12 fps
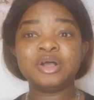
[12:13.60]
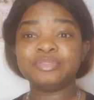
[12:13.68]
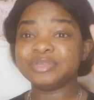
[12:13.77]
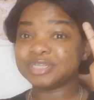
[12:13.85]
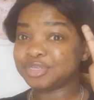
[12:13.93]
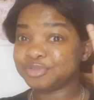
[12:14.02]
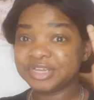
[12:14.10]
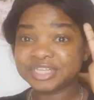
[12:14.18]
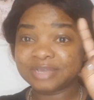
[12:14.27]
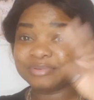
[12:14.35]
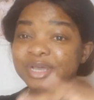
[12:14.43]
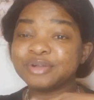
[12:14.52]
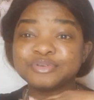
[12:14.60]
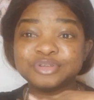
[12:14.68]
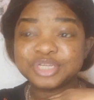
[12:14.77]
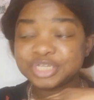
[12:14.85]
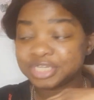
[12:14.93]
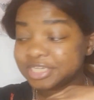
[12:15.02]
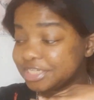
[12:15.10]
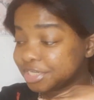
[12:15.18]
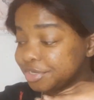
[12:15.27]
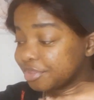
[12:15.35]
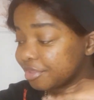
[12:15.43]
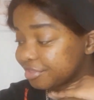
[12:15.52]
This is three times now because she
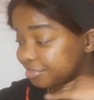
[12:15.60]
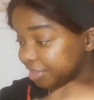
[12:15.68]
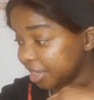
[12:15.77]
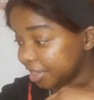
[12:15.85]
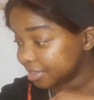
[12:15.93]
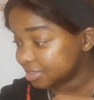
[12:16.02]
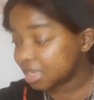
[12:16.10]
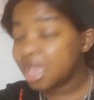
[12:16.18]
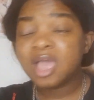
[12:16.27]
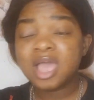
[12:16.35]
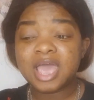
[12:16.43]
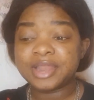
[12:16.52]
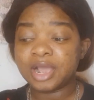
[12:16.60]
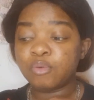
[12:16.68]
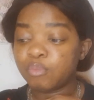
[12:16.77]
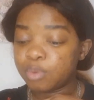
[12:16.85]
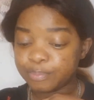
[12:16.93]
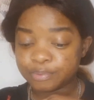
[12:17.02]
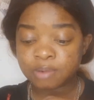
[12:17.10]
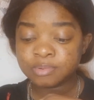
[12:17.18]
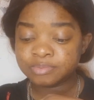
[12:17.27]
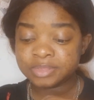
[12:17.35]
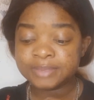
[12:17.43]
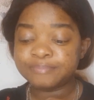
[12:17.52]
did the things. And I will
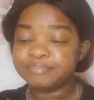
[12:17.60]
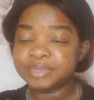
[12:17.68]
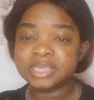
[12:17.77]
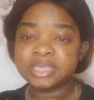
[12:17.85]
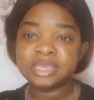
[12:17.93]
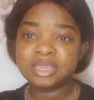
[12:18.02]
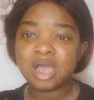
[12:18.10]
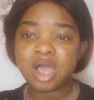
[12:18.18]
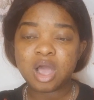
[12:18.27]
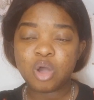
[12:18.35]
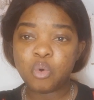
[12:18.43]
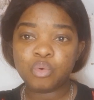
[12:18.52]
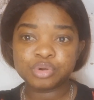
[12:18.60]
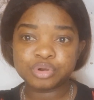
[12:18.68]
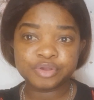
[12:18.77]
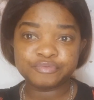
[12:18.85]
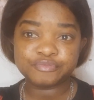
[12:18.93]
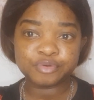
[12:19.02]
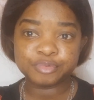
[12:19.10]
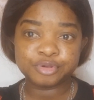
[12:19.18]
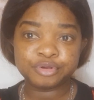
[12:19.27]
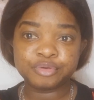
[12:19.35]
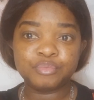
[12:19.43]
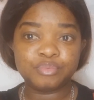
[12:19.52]
probably be ordering from
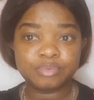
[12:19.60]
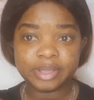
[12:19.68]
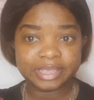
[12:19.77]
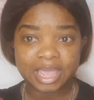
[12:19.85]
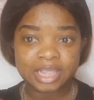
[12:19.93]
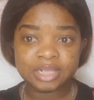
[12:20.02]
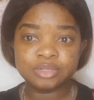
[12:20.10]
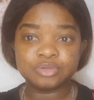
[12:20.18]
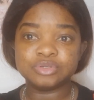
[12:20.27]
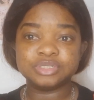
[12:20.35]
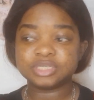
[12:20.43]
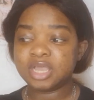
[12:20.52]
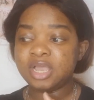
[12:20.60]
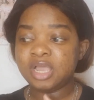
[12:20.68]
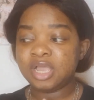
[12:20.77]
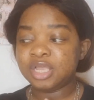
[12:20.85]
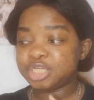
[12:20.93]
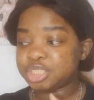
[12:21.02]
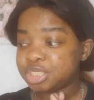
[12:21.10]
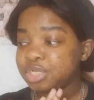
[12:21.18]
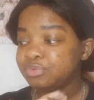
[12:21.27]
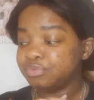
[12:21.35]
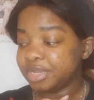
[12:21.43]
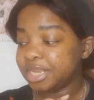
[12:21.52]
her again because
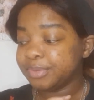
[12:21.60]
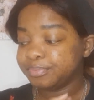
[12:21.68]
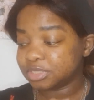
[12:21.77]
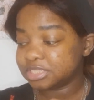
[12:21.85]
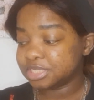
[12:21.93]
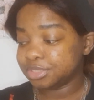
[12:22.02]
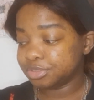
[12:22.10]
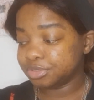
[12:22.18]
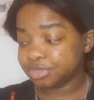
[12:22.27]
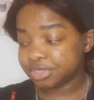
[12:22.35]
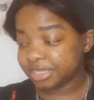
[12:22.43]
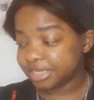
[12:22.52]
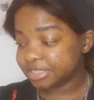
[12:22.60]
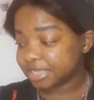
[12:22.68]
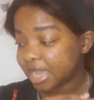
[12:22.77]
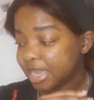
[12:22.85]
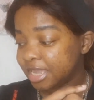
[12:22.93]
she really puts in the goodies.